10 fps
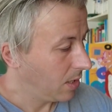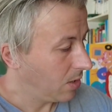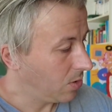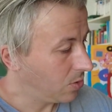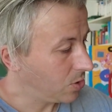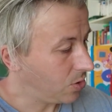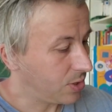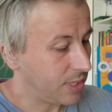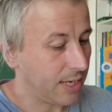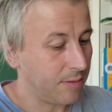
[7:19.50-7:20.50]
Also
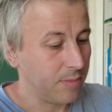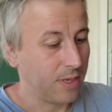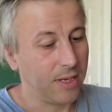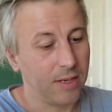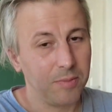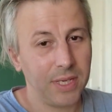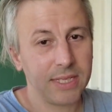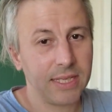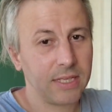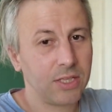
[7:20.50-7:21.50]
some
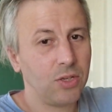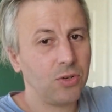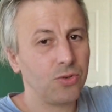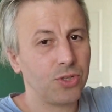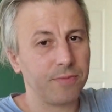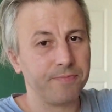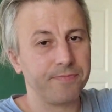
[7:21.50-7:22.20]
business news.